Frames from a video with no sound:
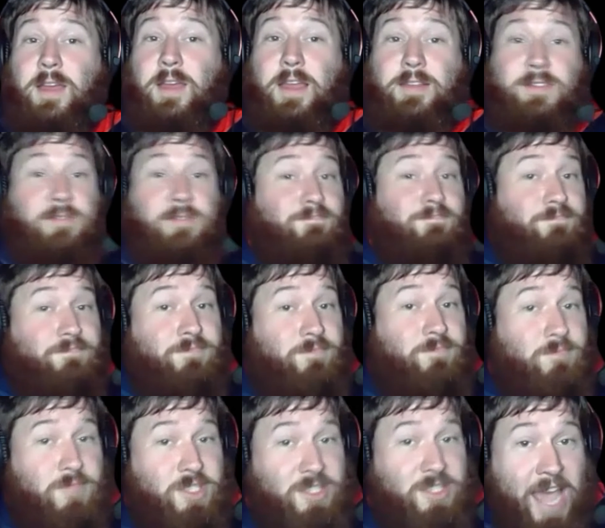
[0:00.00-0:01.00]

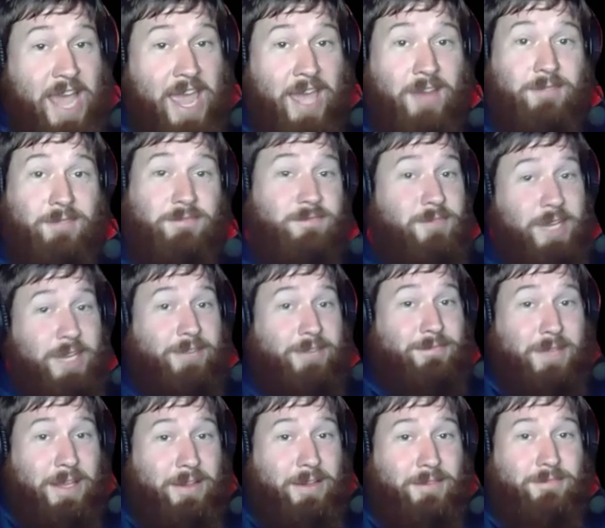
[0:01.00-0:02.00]
Just saying, like,
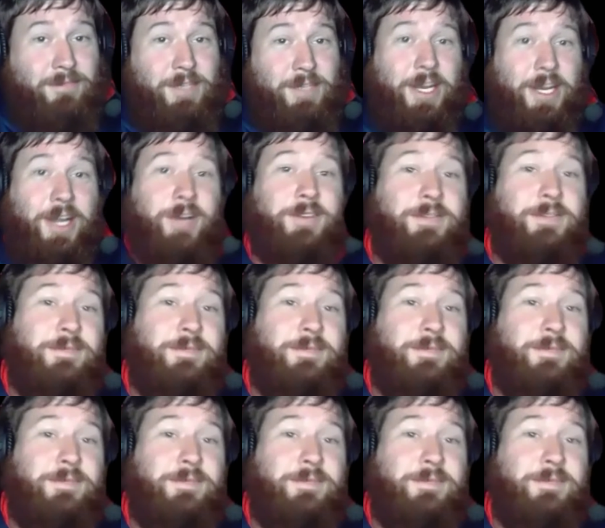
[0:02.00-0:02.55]
but, you know.